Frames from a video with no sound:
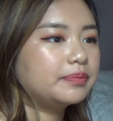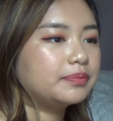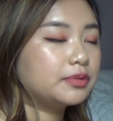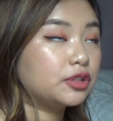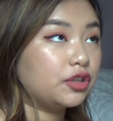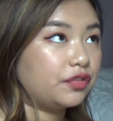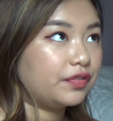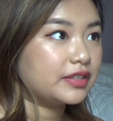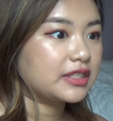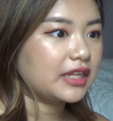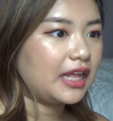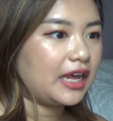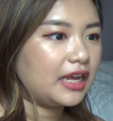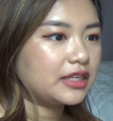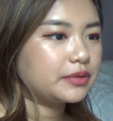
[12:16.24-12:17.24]
surface
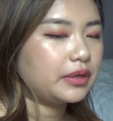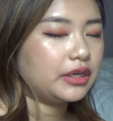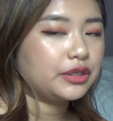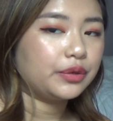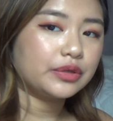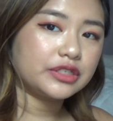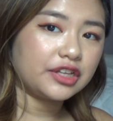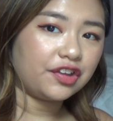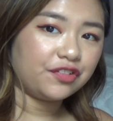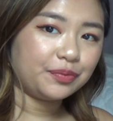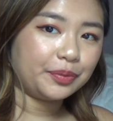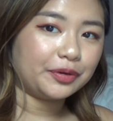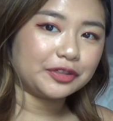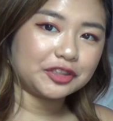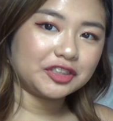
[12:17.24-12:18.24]
class. We had to do a
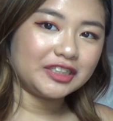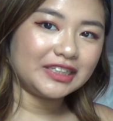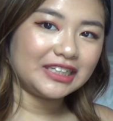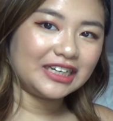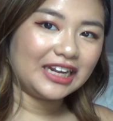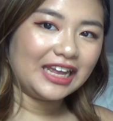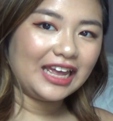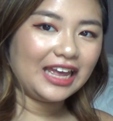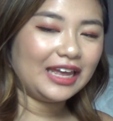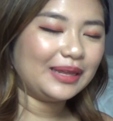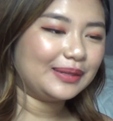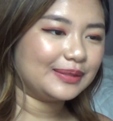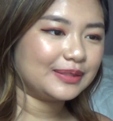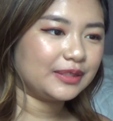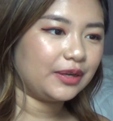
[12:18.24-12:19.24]
self-portrait,
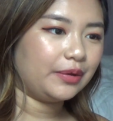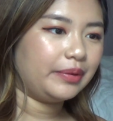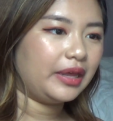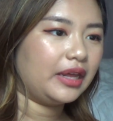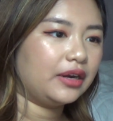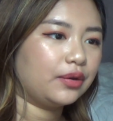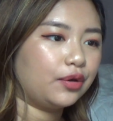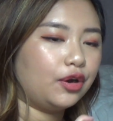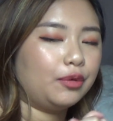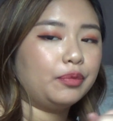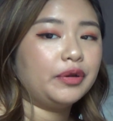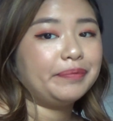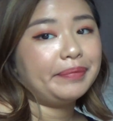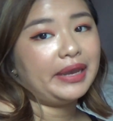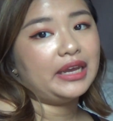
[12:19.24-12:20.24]
and so we had to
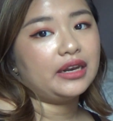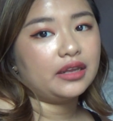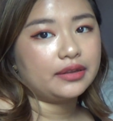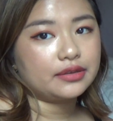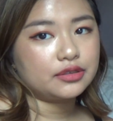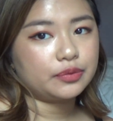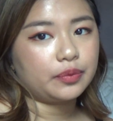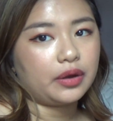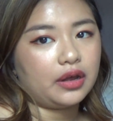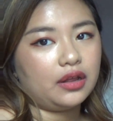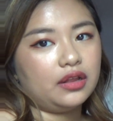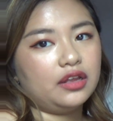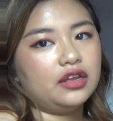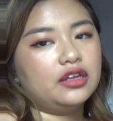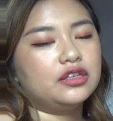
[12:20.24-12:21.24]
incorporate painting as well.